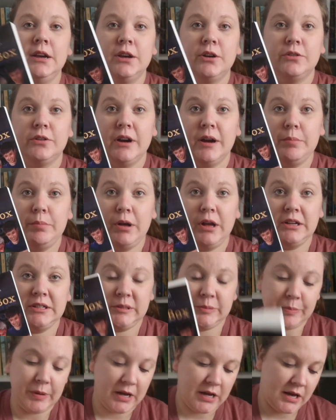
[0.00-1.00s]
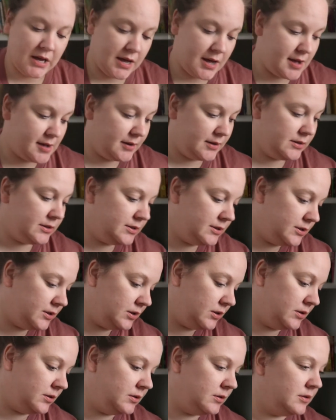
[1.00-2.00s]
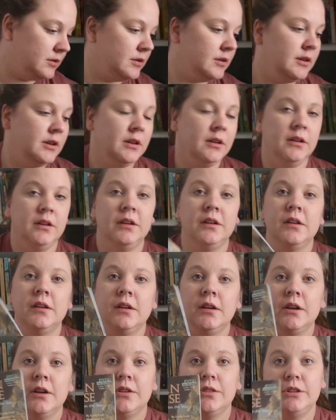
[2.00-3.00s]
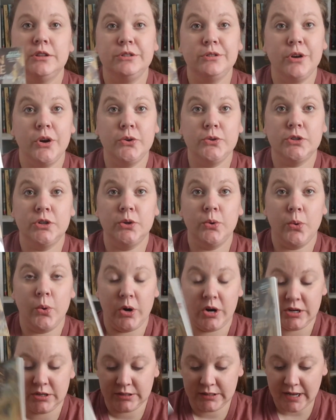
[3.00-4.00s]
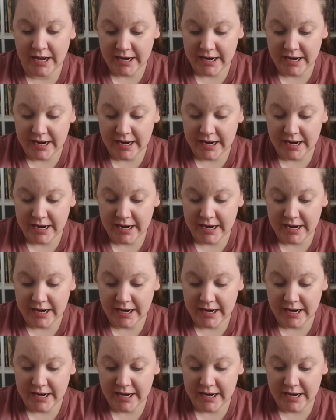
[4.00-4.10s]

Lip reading: Grandpa's Box, The Trojan Horse.